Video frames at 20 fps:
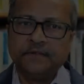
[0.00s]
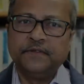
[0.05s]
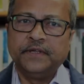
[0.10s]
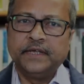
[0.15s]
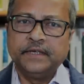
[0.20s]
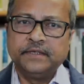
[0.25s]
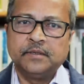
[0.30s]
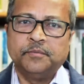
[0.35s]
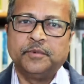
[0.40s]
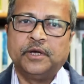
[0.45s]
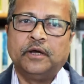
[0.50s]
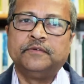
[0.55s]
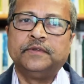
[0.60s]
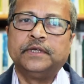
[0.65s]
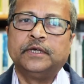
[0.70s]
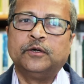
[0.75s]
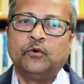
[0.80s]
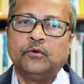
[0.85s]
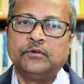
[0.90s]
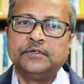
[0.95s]
things about
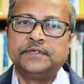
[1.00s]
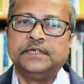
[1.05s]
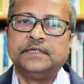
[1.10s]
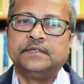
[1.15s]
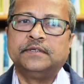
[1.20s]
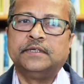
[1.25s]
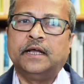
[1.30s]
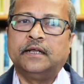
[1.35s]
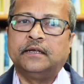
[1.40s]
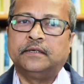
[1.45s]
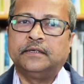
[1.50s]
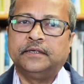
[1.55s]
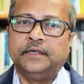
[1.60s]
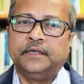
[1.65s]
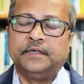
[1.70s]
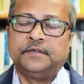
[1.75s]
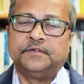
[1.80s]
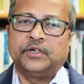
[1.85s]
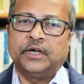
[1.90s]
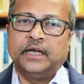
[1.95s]
the course is that
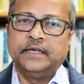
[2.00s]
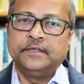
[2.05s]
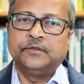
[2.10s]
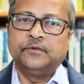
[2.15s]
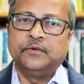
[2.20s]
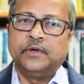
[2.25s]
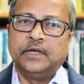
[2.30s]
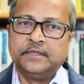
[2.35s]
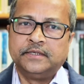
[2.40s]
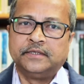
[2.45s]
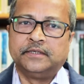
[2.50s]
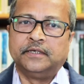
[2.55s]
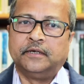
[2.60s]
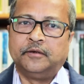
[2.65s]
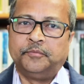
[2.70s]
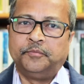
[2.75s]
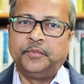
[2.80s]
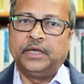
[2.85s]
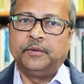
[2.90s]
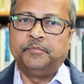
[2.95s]
it tries to
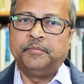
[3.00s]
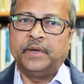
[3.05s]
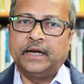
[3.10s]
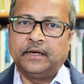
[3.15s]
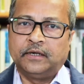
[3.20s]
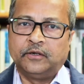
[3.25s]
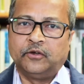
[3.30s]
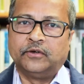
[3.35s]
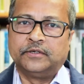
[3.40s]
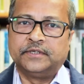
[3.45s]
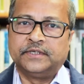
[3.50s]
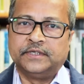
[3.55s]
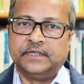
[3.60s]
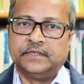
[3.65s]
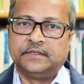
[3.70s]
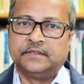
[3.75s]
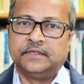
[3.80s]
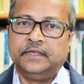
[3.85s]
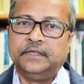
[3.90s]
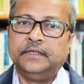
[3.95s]
answer big
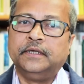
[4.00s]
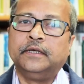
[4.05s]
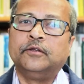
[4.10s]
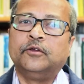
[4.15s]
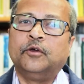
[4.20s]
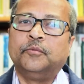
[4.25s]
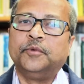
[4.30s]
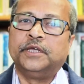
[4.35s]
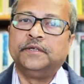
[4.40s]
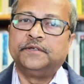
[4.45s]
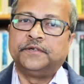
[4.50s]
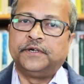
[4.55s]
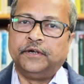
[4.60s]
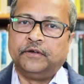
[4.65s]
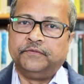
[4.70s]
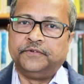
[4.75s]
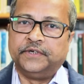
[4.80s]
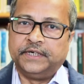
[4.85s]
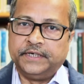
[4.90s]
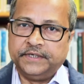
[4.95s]
paradoxes in the economic history
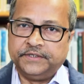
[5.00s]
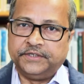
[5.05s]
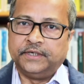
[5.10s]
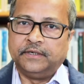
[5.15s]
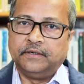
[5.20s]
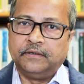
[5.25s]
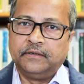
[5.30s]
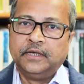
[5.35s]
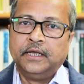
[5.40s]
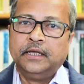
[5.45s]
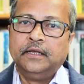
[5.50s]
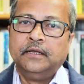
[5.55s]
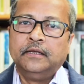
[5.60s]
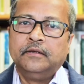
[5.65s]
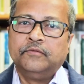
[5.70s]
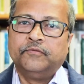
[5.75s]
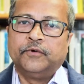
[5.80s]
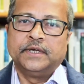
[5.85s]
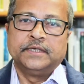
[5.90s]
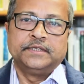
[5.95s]
of the region.
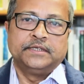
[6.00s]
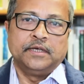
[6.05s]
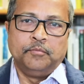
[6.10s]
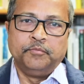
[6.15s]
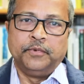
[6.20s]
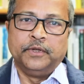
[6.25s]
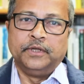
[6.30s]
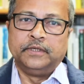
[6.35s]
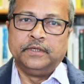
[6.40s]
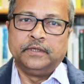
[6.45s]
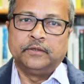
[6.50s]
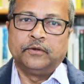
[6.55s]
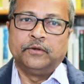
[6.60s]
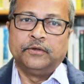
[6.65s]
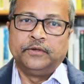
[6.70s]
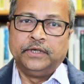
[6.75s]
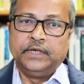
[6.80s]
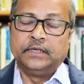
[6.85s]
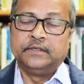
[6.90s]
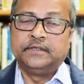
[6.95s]
For example, in the
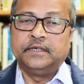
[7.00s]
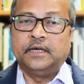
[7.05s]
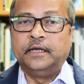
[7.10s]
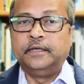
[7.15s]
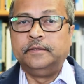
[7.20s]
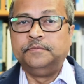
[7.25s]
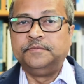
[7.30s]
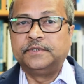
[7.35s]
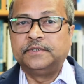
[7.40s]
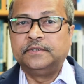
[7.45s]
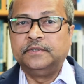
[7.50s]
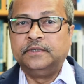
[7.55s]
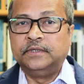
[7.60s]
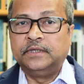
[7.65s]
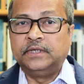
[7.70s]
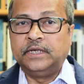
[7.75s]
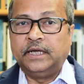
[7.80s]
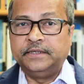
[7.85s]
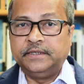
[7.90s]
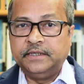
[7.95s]
colonial times in
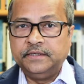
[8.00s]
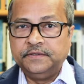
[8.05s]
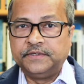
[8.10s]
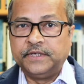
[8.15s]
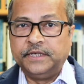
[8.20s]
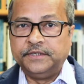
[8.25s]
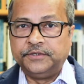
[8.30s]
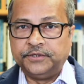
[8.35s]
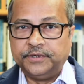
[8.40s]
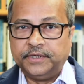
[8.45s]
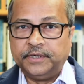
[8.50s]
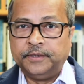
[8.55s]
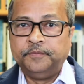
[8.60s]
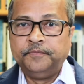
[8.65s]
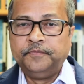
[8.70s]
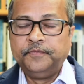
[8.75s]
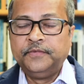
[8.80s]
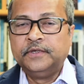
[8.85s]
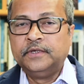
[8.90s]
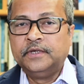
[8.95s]
the 19th century,
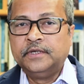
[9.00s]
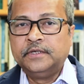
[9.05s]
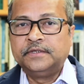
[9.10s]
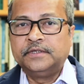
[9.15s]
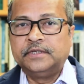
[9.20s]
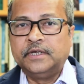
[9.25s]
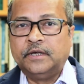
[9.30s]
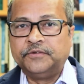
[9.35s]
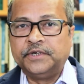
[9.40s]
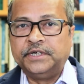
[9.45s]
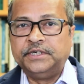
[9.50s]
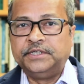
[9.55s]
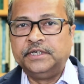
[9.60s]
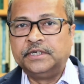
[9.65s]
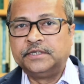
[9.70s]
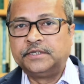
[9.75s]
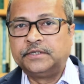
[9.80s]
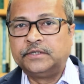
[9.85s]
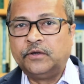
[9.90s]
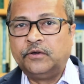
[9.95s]
South
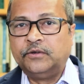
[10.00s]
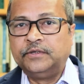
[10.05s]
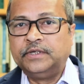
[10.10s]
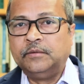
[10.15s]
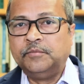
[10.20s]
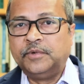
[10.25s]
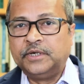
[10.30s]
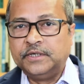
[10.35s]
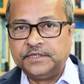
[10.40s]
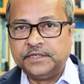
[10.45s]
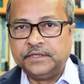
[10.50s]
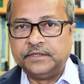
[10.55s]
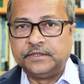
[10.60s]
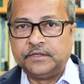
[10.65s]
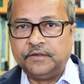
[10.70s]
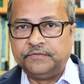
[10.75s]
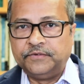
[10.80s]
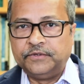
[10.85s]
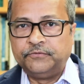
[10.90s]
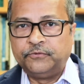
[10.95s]
Asia saw the emergence
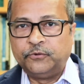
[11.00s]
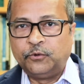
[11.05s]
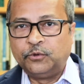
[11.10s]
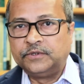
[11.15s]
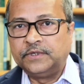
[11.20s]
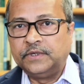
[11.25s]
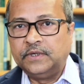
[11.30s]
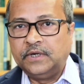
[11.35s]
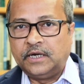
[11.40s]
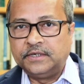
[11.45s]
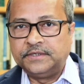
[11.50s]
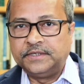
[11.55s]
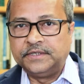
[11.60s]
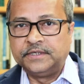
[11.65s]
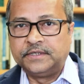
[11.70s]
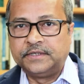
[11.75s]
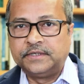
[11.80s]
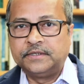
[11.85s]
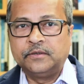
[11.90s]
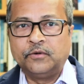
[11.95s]
of the 4th
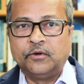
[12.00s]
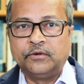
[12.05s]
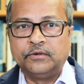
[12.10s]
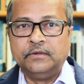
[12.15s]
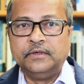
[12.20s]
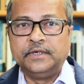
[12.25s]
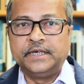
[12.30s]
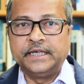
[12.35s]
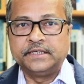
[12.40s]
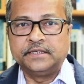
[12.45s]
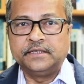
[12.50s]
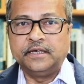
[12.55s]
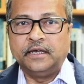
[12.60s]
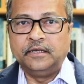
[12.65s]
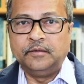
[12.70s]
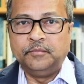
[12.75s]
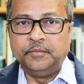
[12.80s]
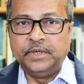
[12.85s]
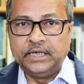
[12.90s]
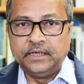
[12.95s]
largest cotton
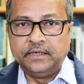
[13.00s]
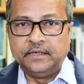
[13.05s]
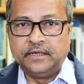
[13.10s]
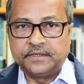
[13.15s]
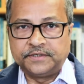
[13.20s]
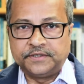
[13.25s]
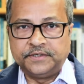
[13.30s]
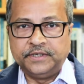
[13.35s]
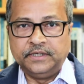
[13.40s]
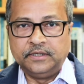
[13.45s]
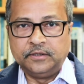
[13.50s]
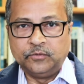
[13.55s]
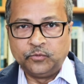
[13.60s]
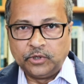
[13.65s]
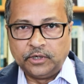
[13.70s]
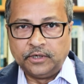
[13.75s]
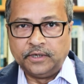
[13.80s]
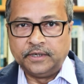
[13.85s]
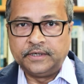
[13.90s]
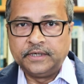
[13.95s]
textile mill industry in the
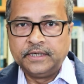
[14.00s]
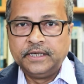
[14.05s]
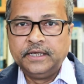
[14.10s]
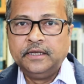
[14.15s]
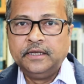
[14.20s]
world.